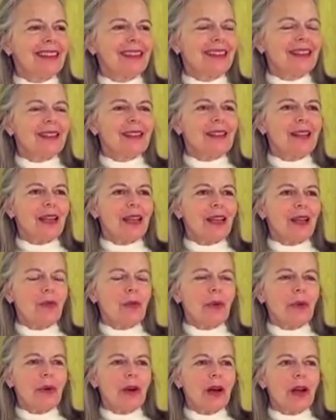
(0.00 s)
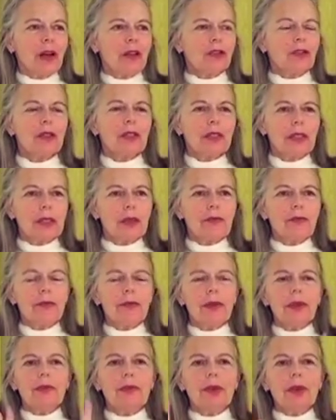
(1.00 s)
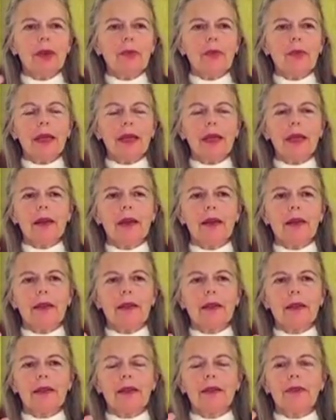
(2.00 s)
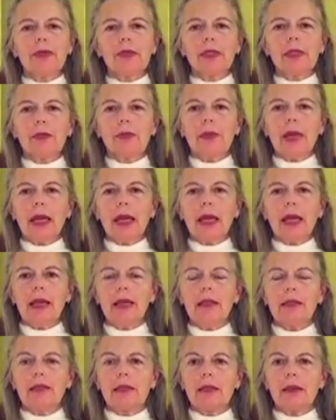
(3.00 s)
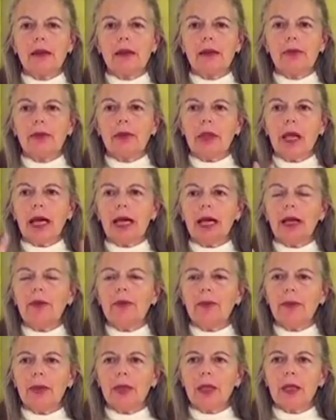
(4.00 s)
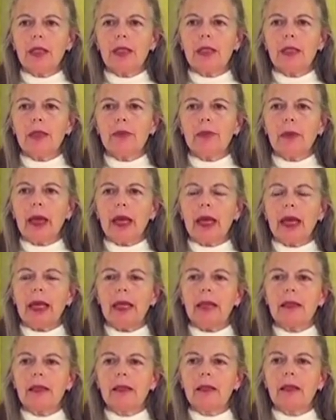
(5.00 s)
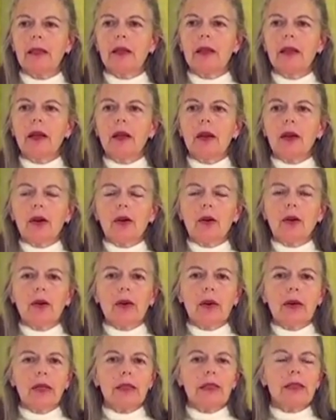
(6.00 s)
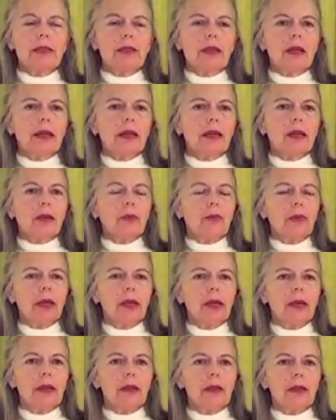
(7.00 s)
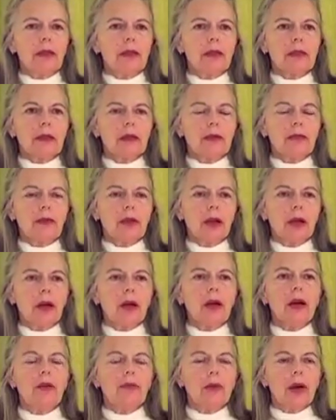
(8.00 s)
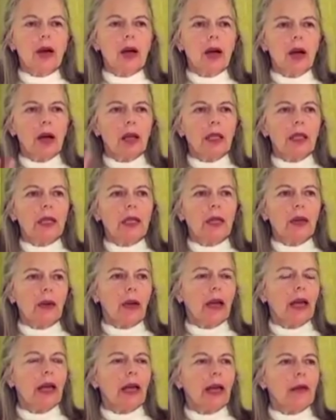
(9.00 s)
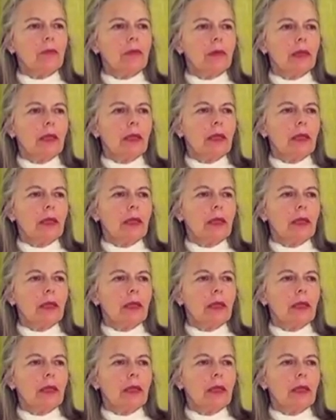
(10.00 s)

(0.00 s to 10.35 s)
It's like a mirage. It's a vivid appearance of space, of light-filled space. Or it's like an appearance of a hologram.